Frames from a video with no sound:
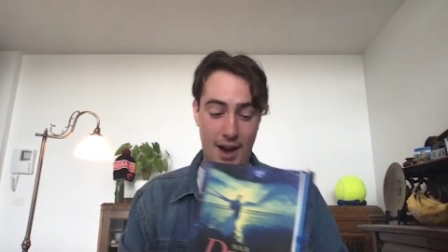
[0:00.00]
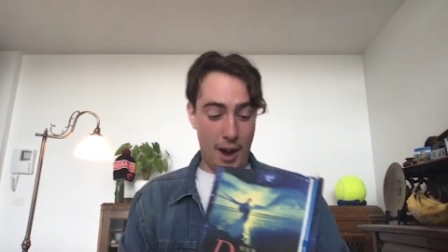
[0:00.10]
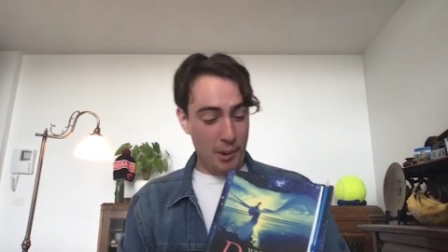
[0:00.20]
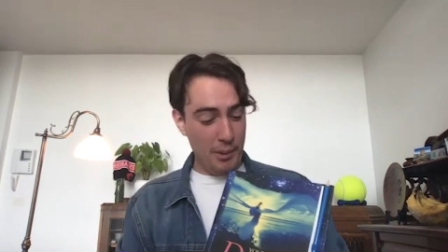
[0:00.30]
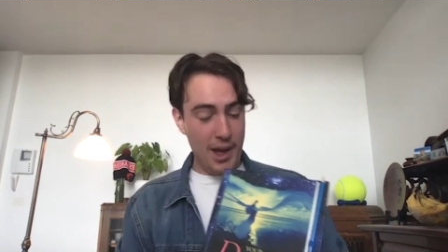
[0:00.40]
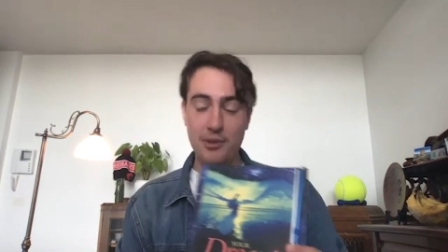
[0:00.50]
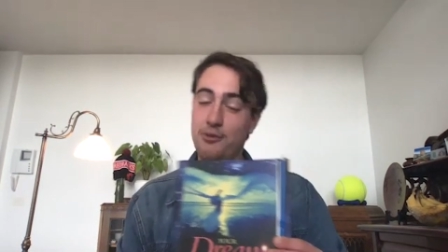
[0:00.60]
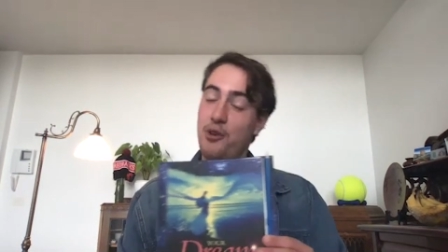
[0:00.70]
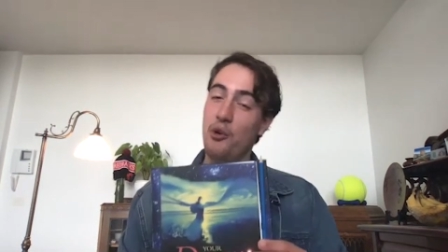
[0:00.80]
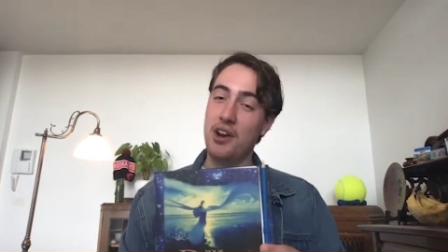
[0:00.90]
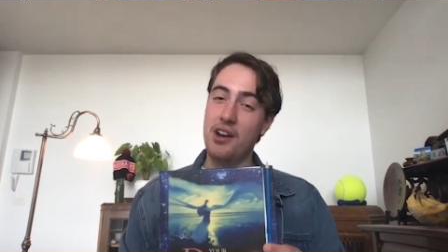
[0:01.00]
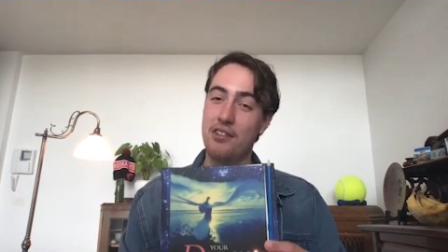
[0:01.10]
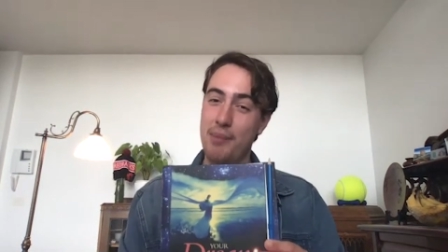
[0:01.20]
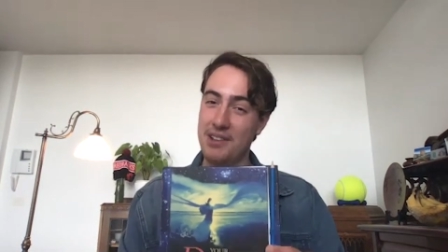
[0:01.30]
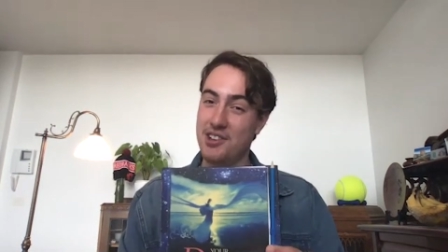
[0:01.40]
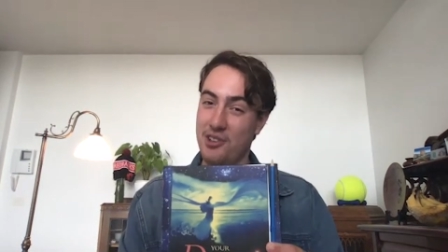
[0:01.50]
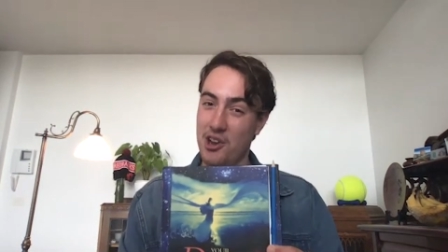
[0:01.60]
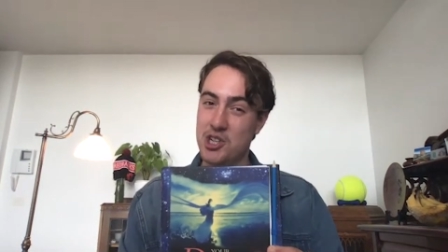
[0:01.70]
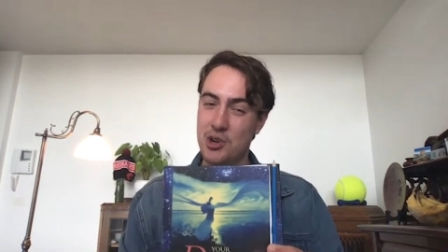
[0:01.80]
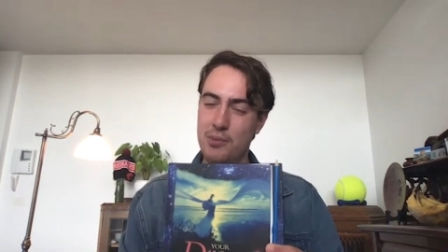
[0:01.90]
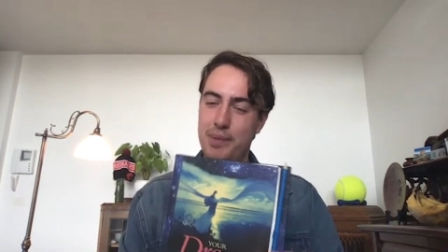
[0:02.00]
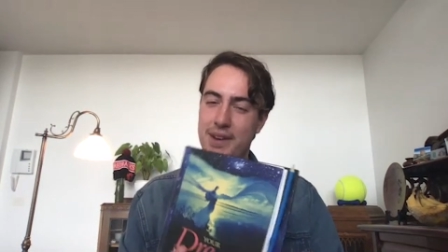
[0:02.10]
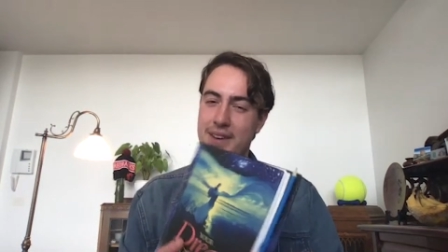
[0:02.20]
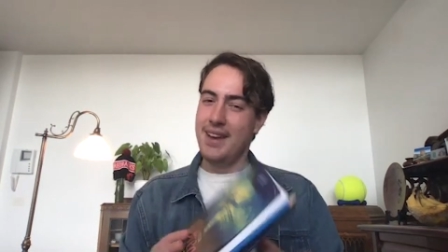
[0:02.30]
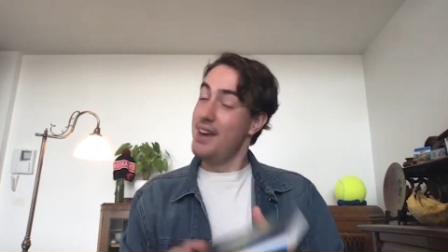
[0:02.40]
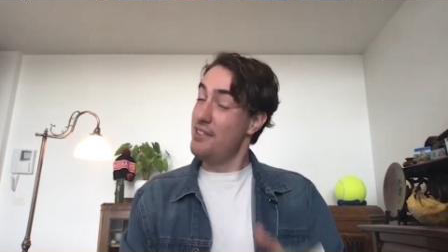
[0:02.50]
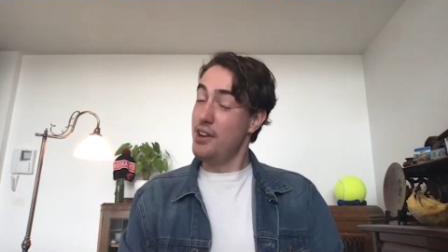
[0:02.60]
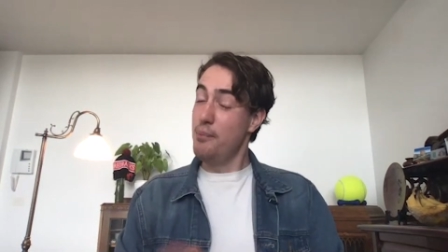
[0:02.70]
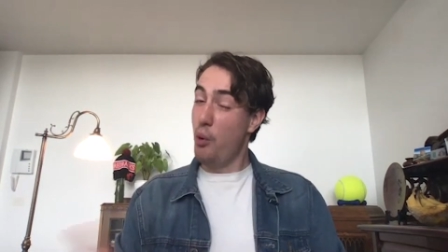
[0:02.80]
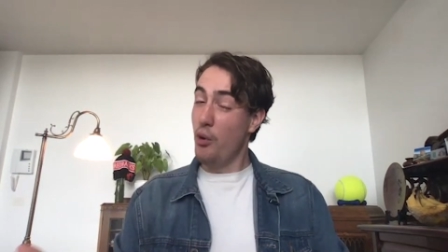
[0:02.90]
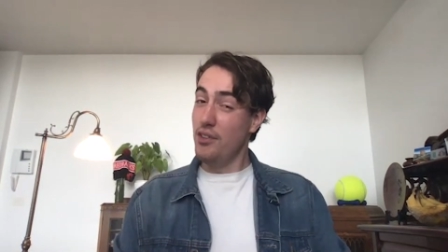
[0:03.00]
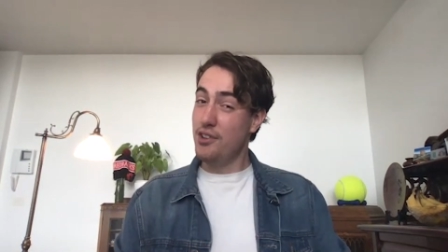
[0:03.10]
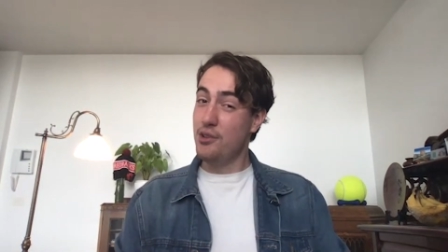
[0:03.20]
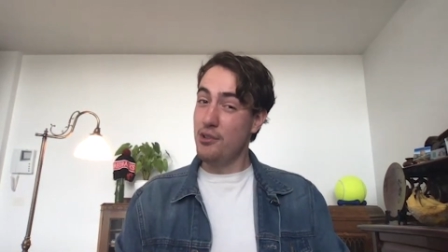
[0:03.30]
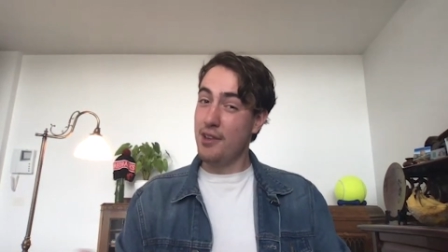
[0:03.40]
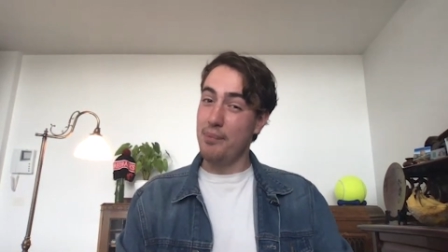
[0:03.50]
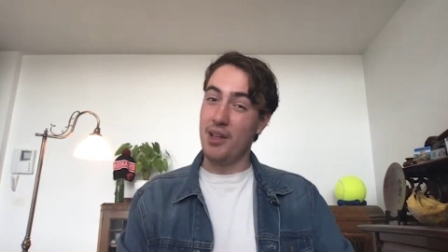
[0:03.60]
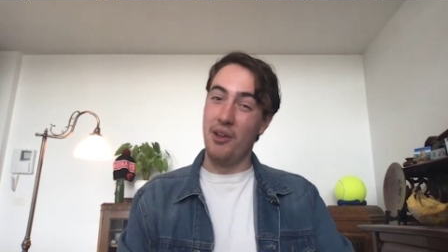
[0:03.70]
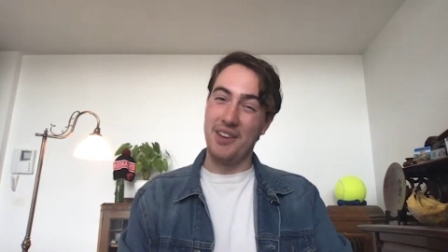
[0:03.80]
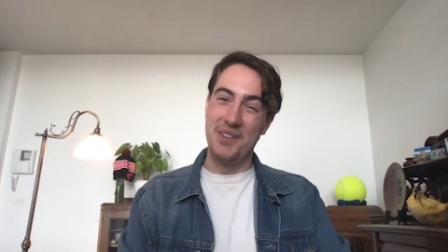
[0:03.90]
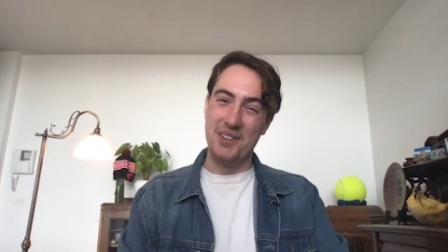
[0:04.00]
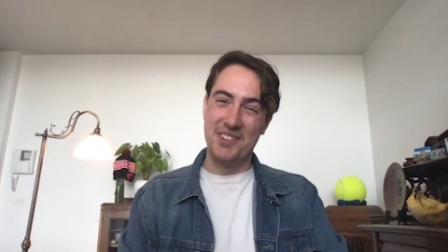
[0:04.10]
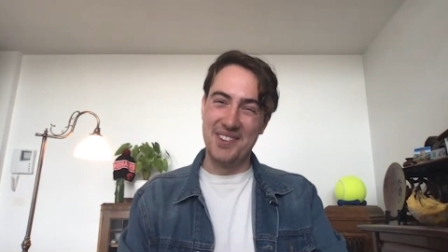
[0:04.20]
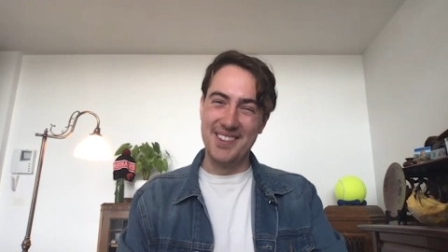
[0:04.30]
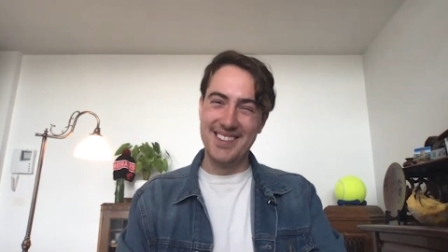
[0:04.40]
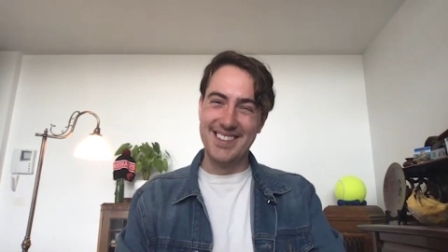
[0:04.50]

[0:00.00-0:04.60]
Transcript: I probably haven't filled it in as much as I should, but is it important to do something like this?